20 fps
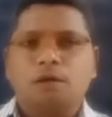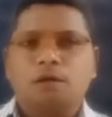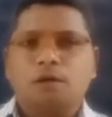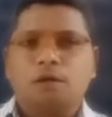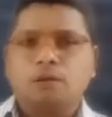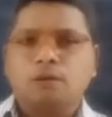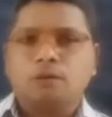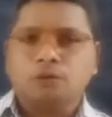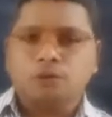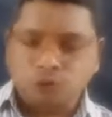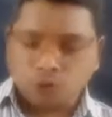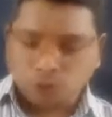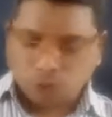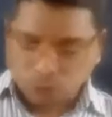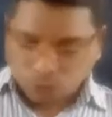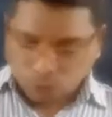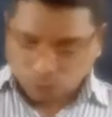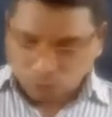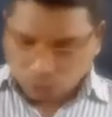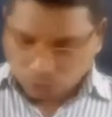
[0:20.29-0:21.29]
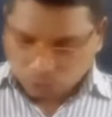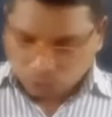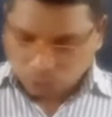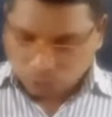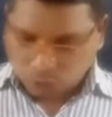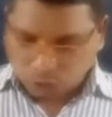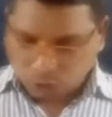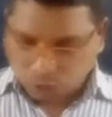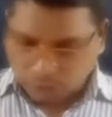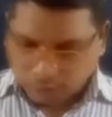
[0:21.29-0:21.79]
So,
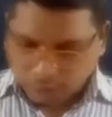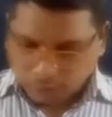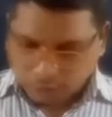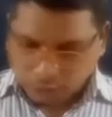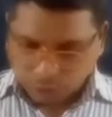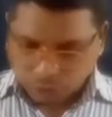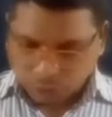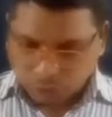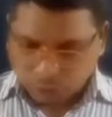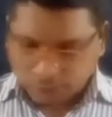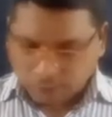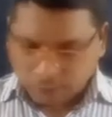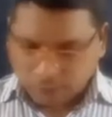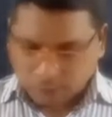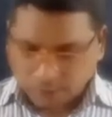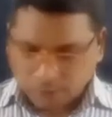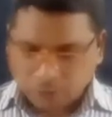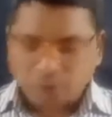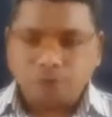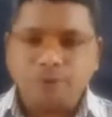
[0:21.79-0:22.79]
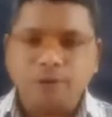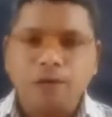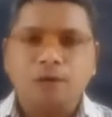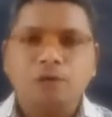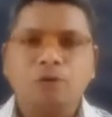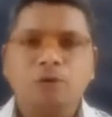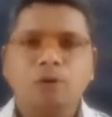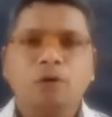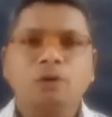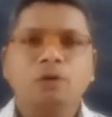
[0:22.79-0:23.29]
students, today we are
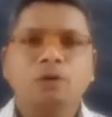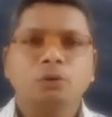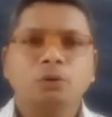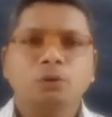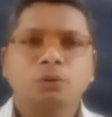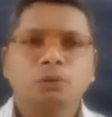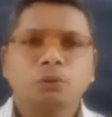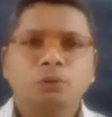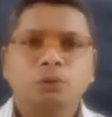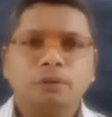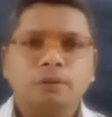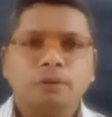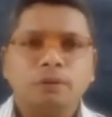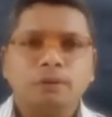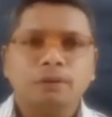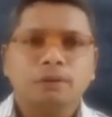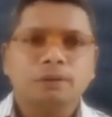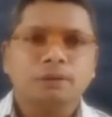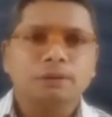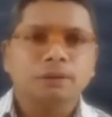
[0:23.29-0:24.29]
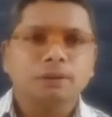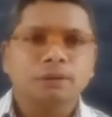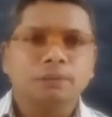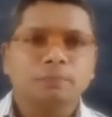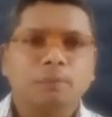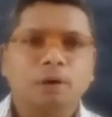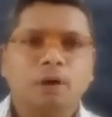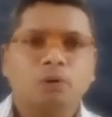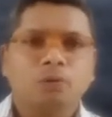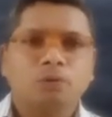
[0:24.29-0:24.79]
going to discuss
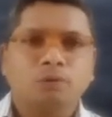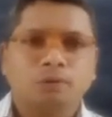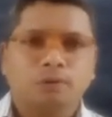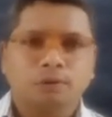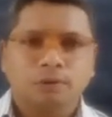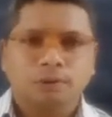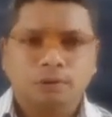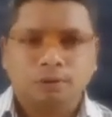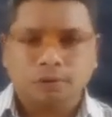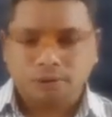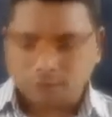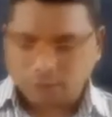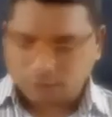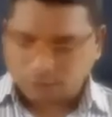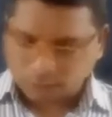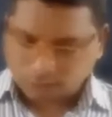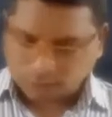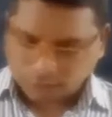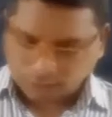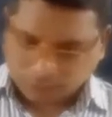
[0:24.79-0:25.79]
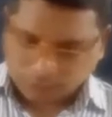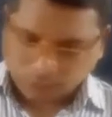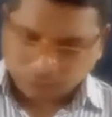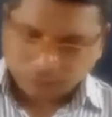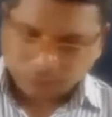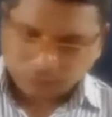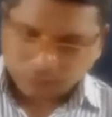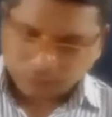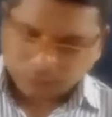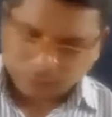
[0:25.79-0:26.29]
about
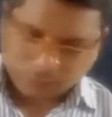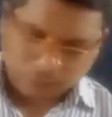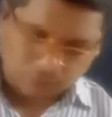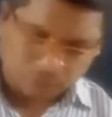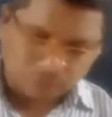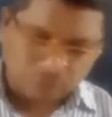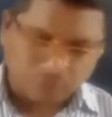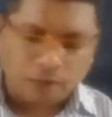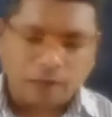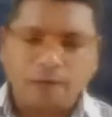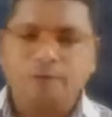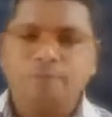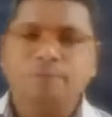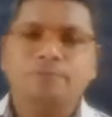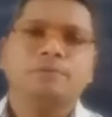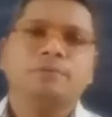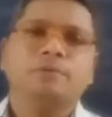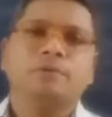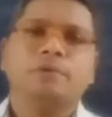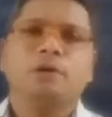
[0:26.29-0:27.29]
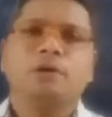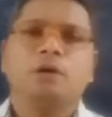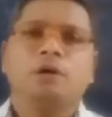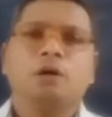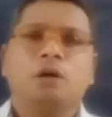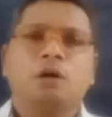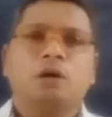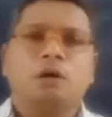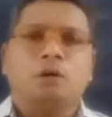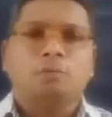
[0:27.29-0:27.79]
chapter number 5
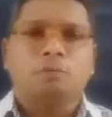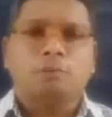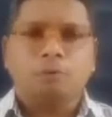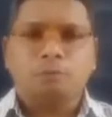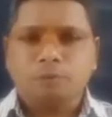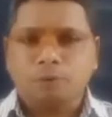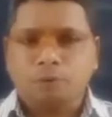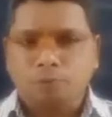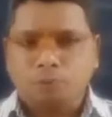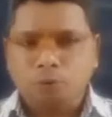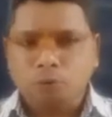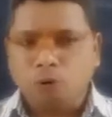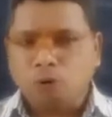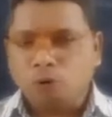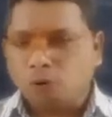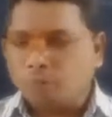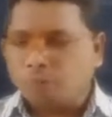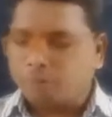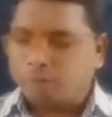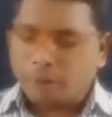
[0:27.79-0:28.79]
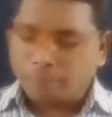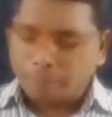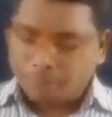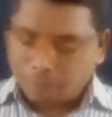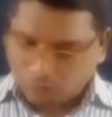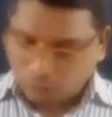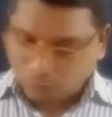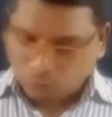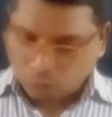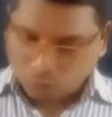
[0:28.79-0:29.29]
from the book of
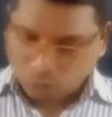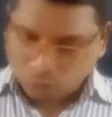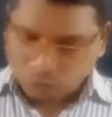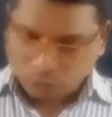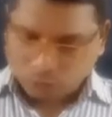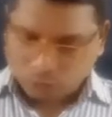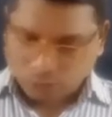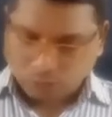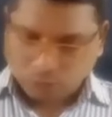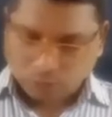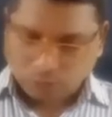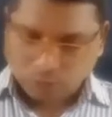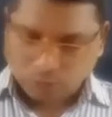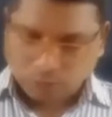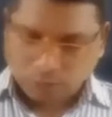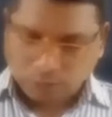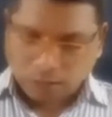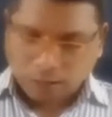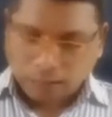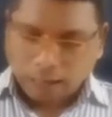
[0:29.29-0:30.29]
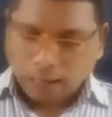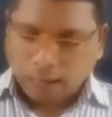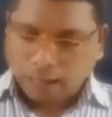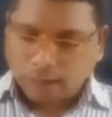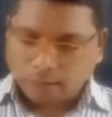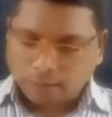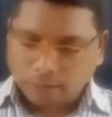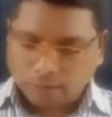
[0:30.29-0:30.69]
Flamingos, and